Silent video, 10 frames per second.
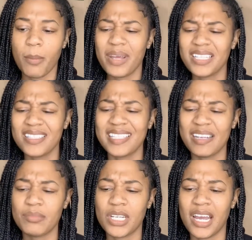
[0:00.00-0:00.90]
but at the
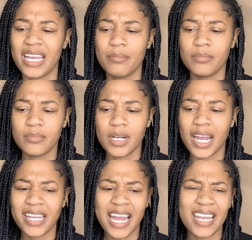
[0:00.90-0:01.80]
same time,
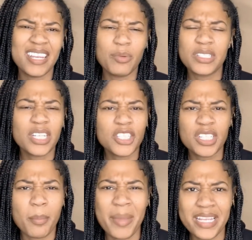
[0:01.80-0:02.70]
it was such
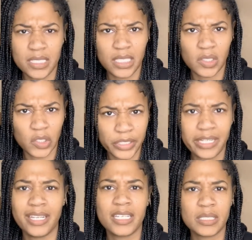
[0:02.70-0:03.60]
an amazing
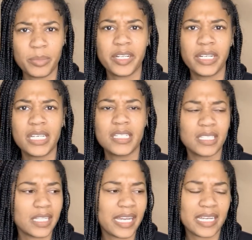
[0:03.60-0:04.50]
learning experience.
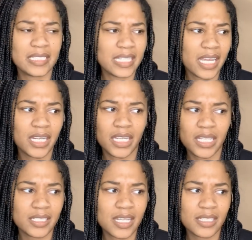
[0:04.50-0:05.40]
And like I said,
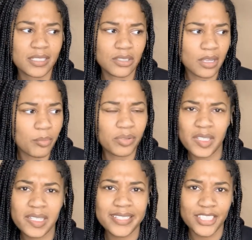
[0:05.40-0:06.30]
it's
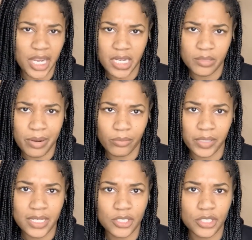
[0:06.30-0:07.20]
completely changed my
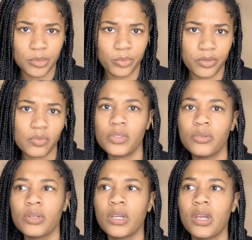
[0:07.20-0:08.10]
relationship with
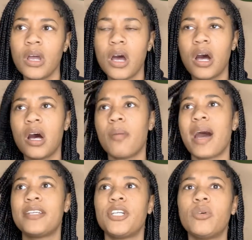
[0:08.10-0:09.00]
food.
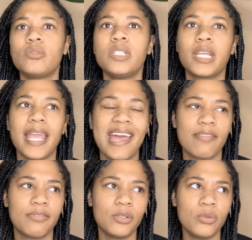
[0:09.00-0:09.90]
I don't look
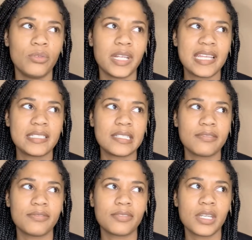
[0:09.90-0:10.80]
at food as
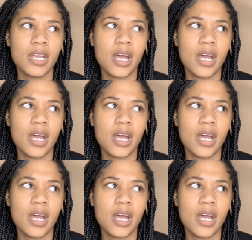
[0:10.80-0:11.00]
if